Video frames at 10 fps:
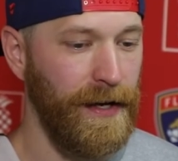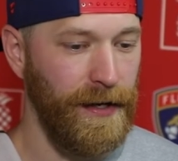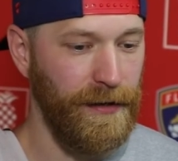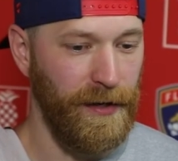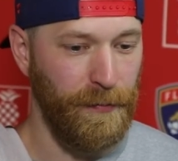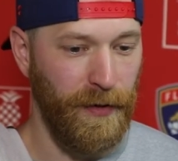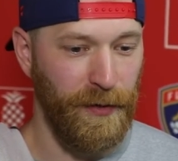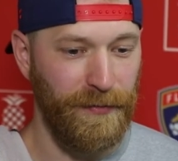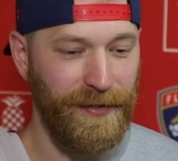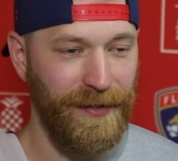Yeah, I had a lot of
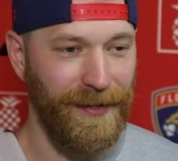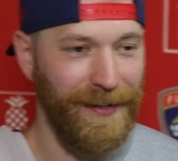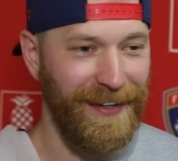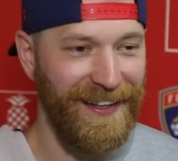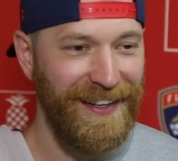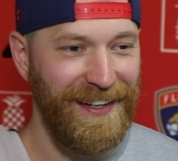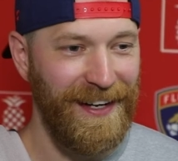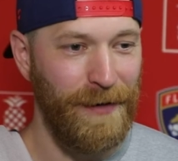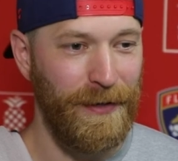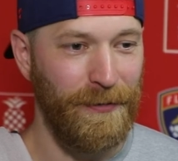problems.
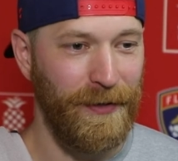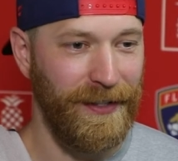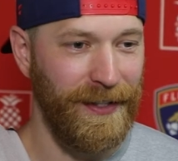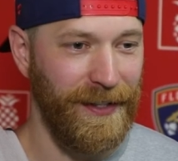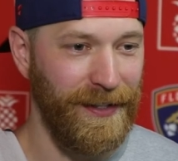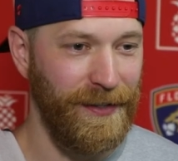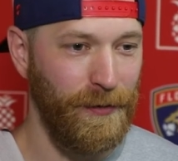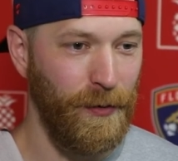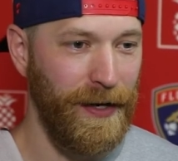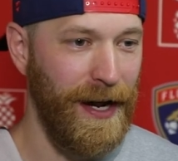I mean, we
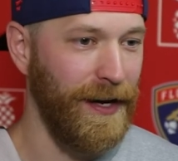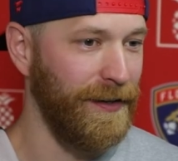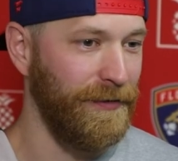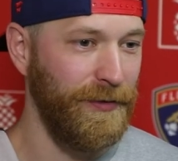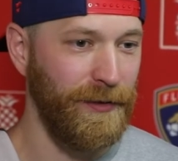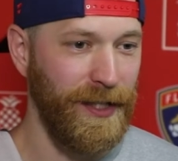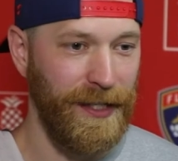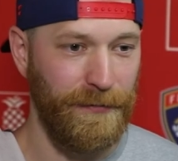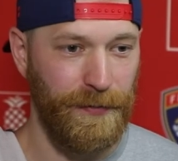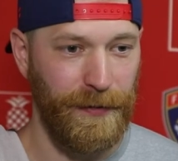went at it a few
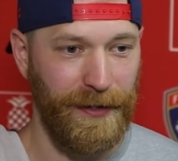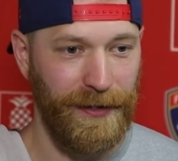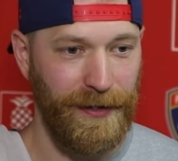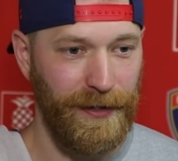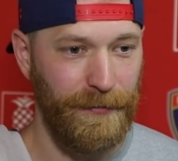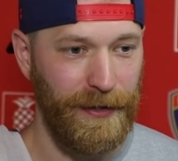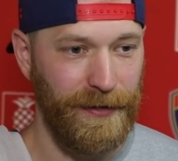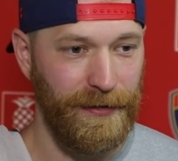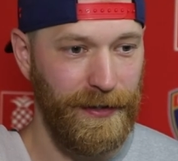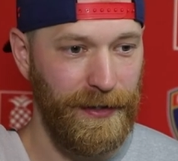times, but I
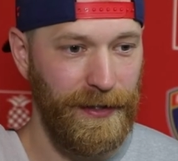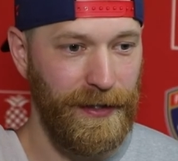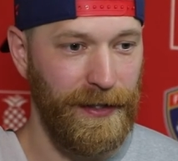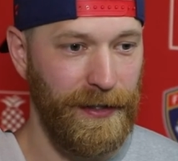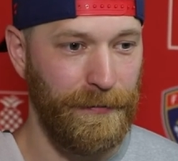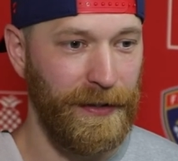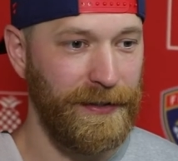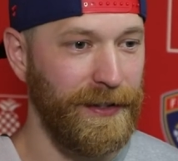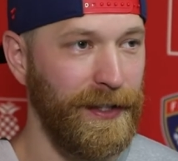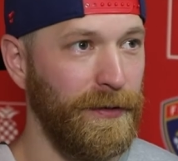mean,
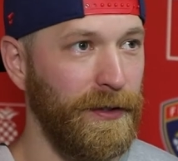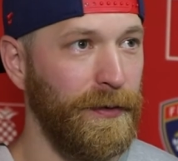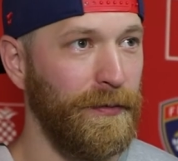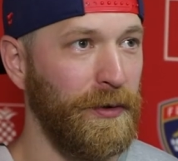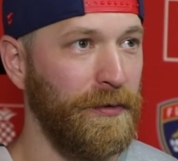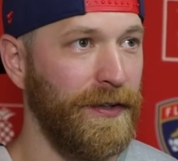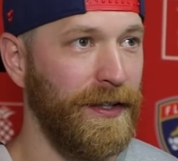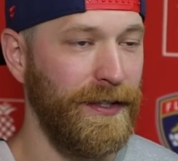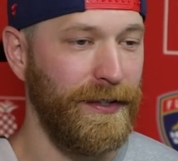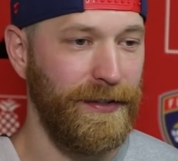makes the game a little bit more
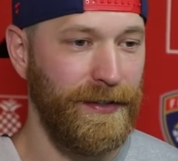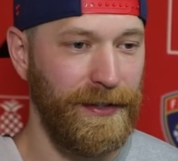fun. And